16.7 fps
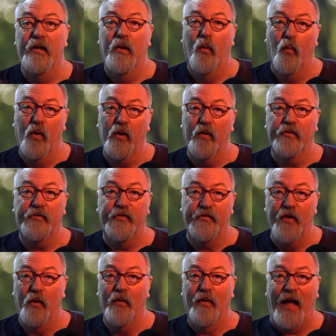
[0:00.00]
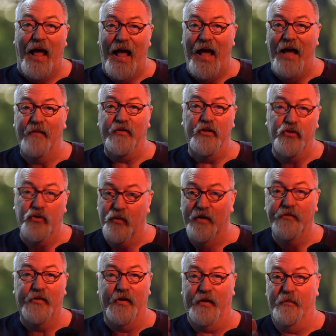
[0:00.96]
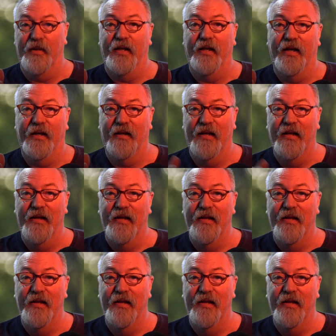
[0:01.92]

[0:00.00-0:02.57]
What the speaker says: Words don't have intrinsic meaning.